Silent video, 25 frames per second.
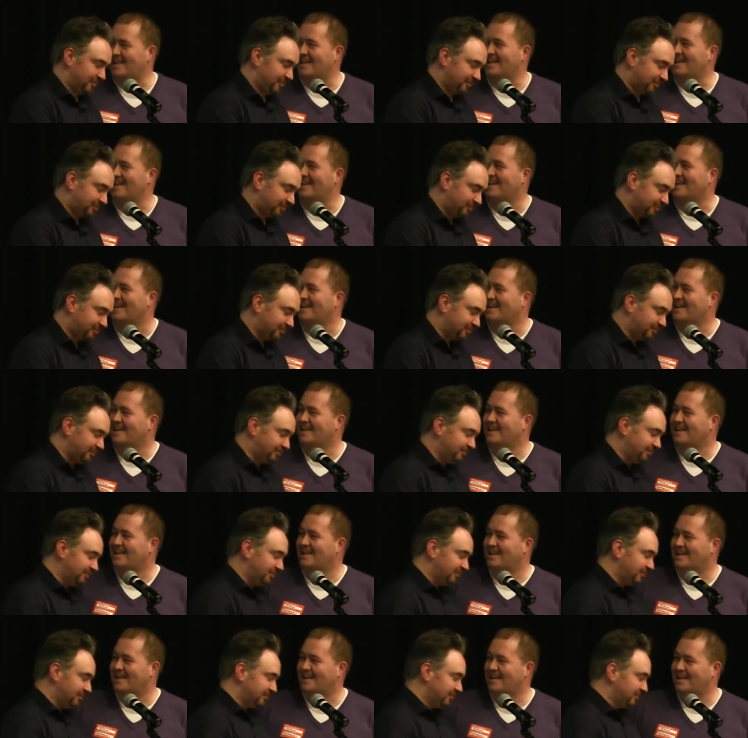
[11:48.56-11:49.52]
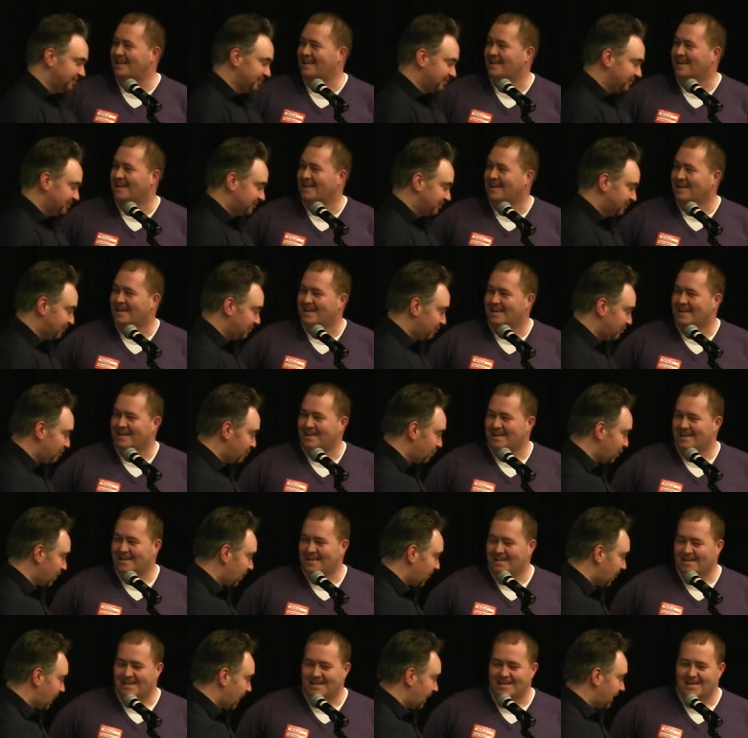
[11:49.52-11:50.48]

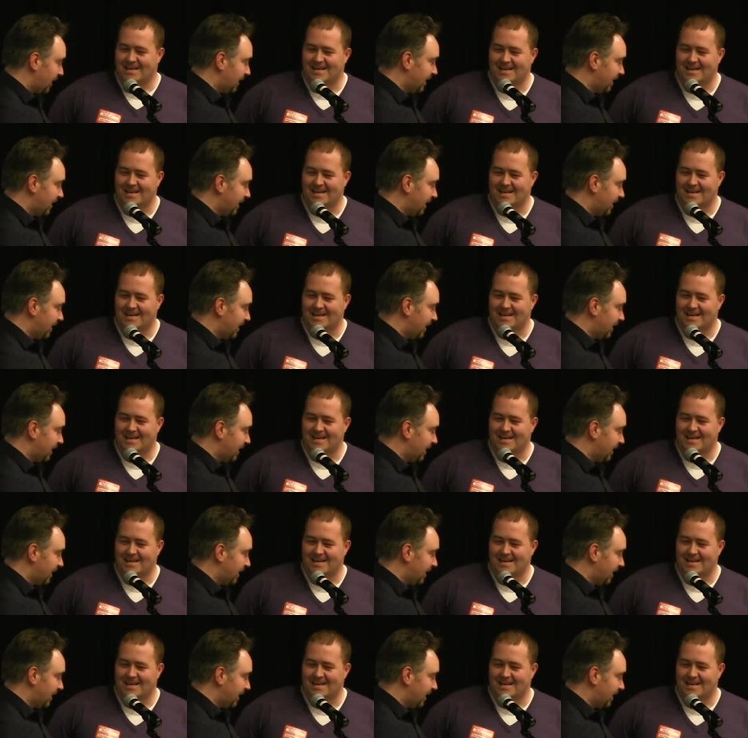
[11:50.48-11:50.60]
(silence)